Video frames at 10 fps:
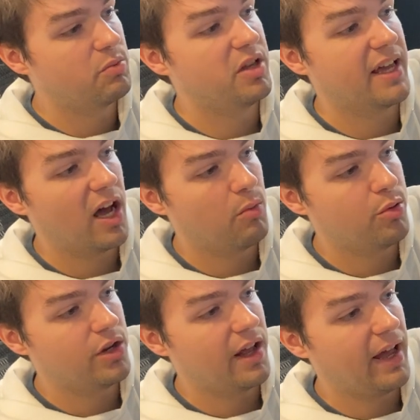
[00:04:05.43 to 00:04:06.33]
being
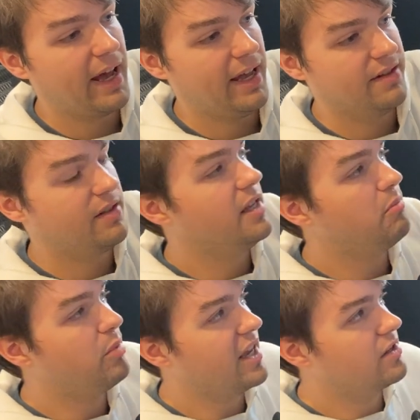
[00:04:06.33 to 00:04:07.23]
output as the
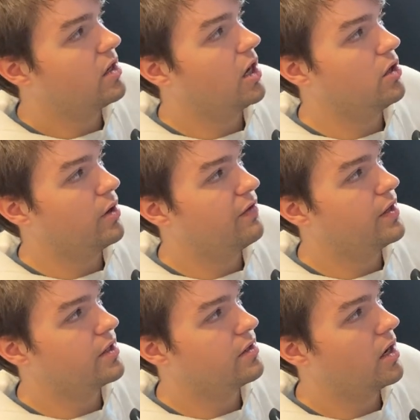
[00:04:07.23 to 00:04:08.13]
base color of
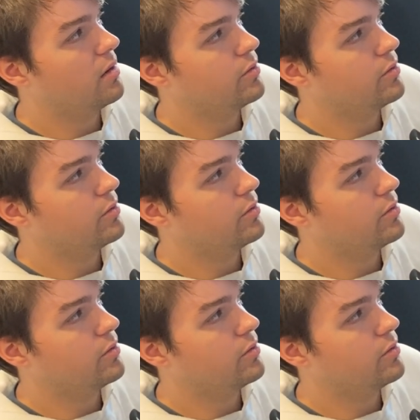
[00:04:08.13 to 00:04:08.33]
this um,